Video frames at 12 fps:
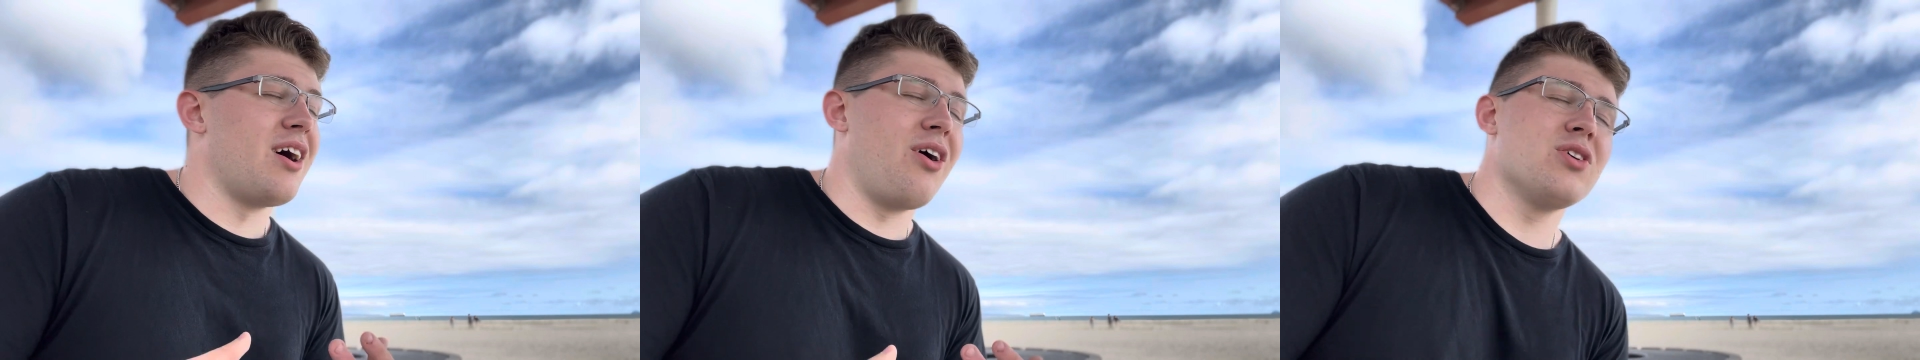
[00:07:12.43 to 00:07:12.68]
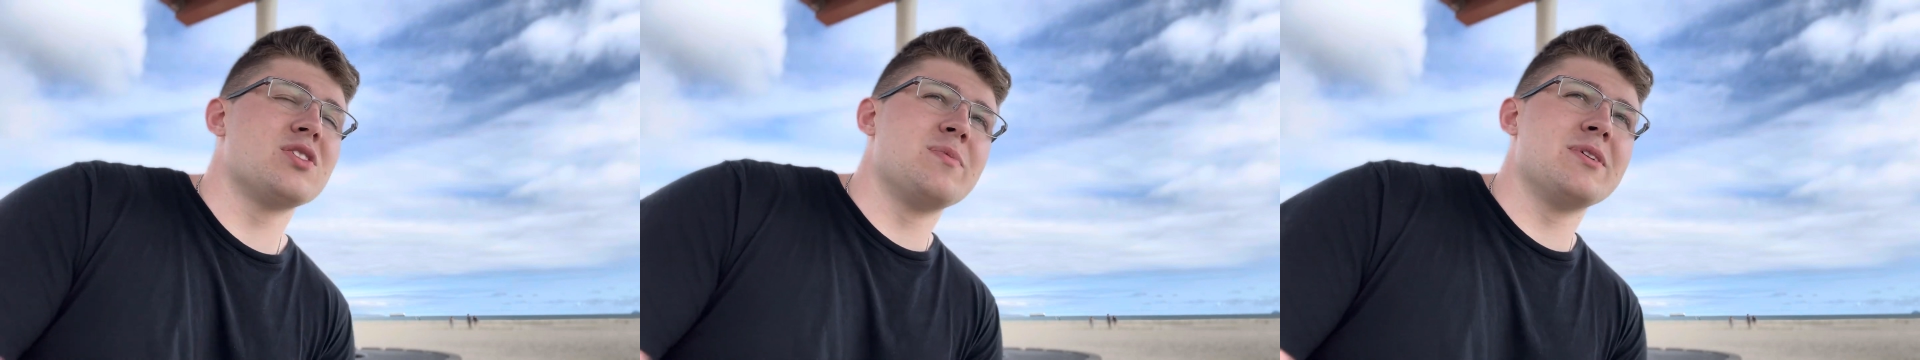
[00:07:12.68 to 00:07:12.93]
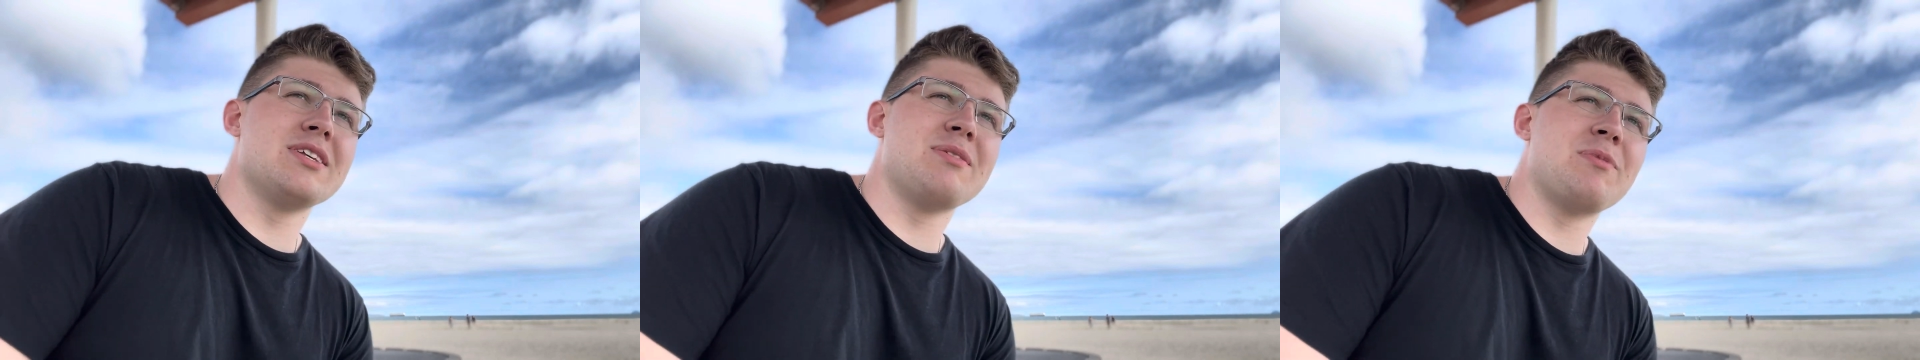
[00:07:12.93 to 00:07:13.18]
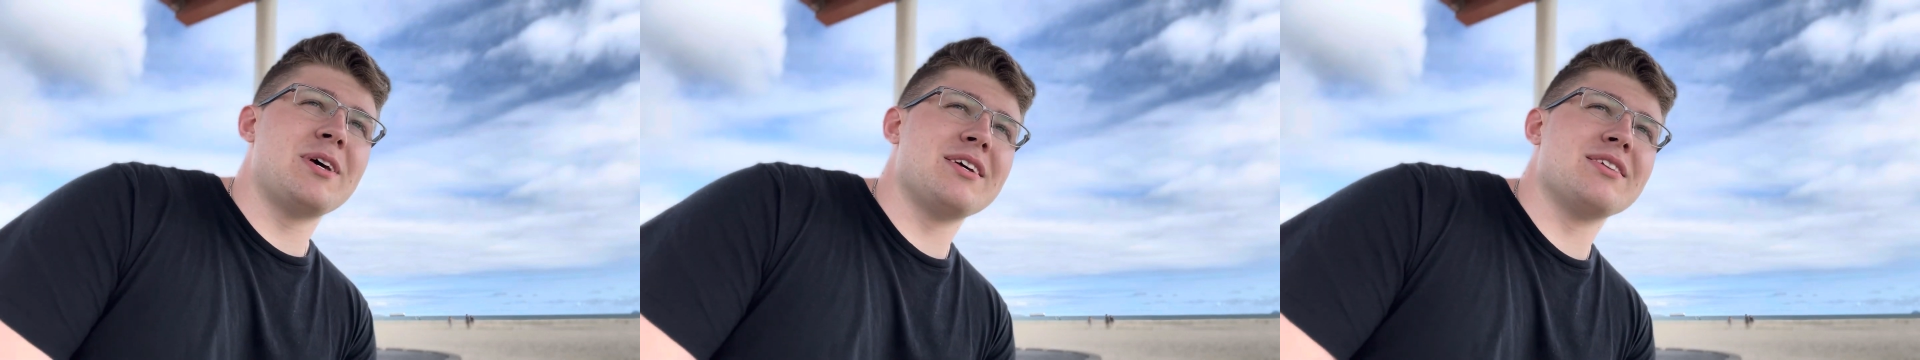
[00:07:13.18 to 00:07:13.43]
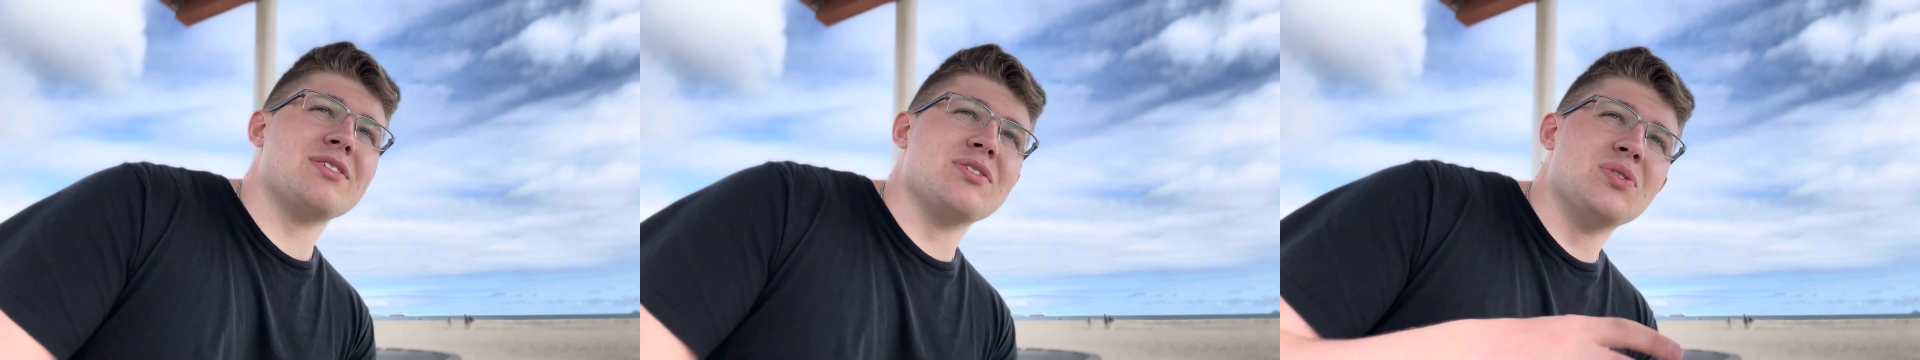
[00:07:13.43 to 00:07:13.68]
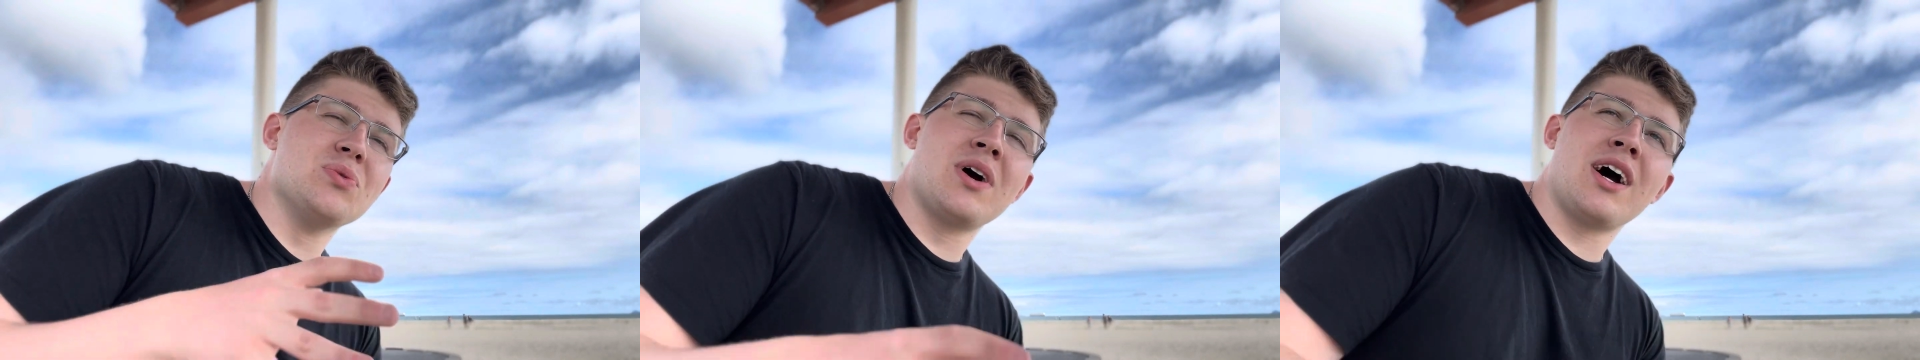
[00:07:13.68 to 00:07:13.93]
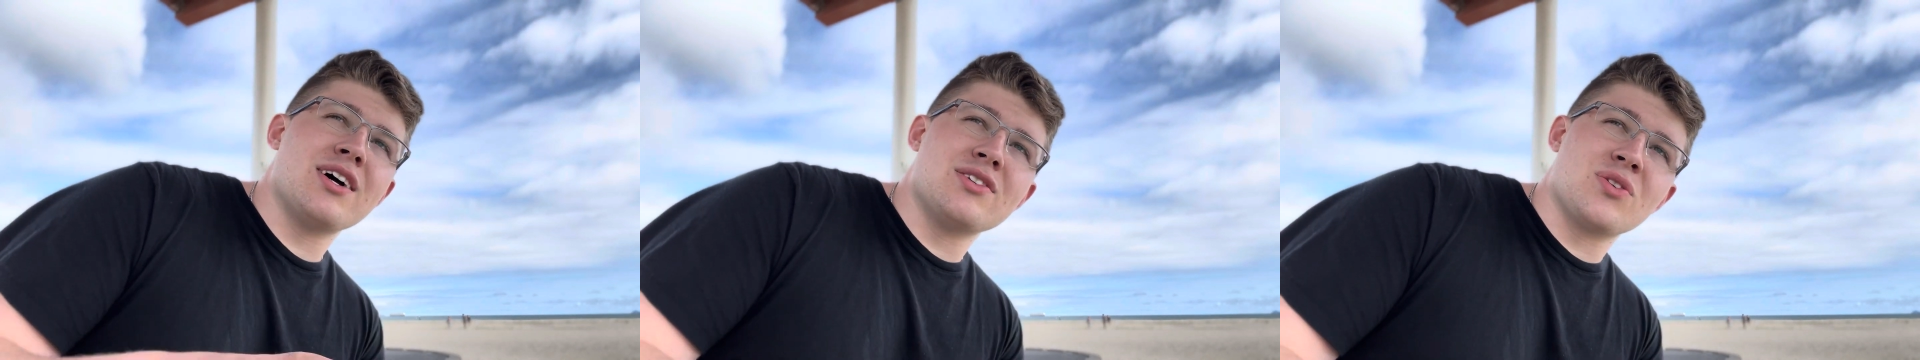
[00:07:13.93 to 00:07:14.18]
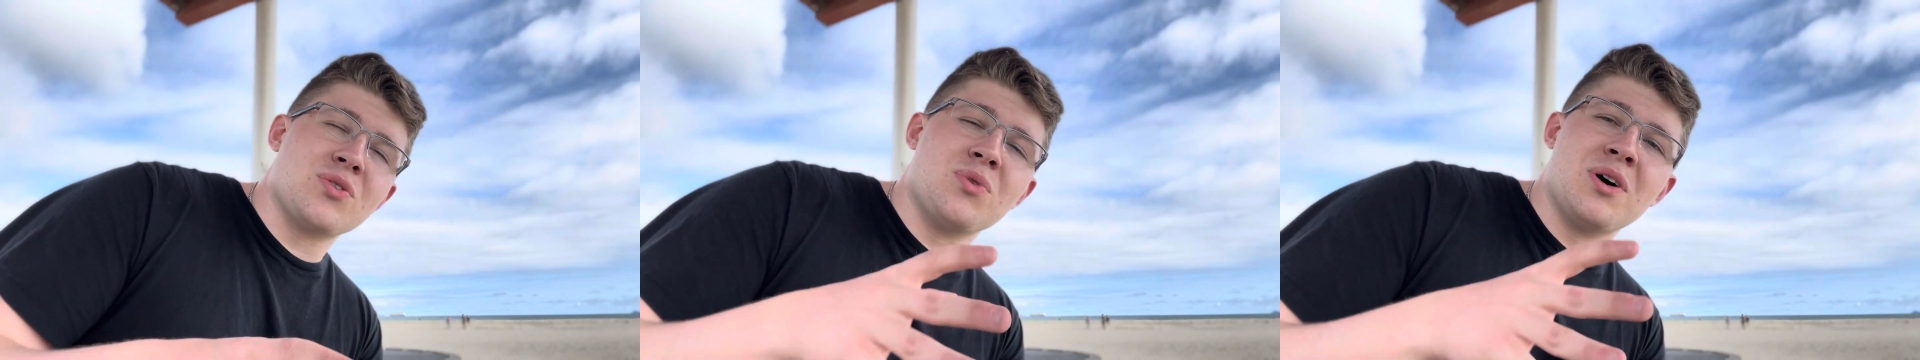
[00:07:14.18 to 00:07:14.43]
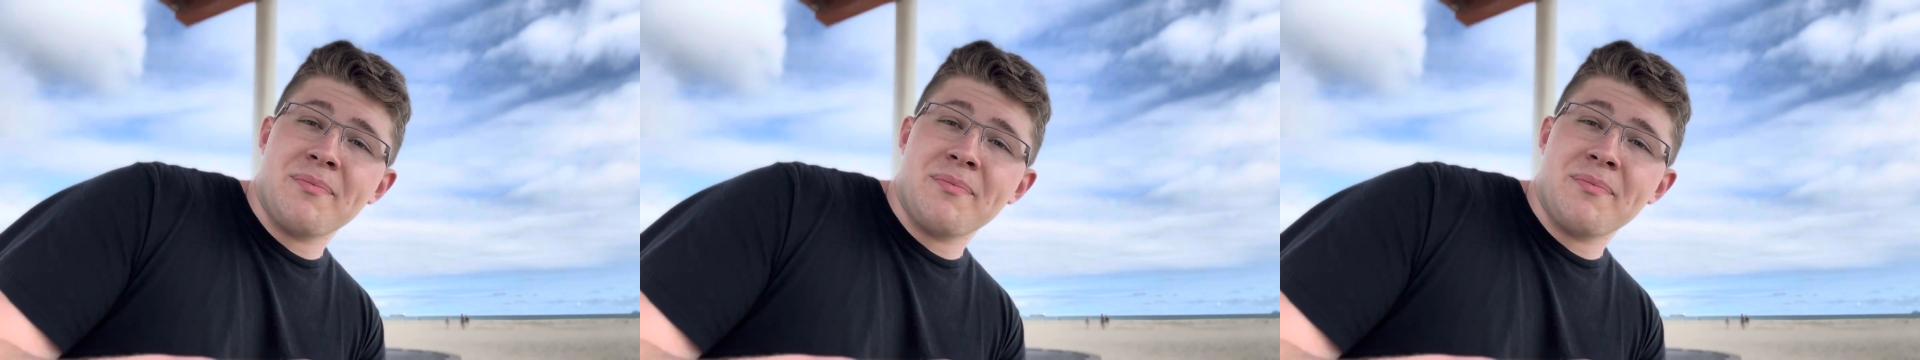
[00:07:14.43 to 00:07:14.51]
Ultimately, man, you guys are what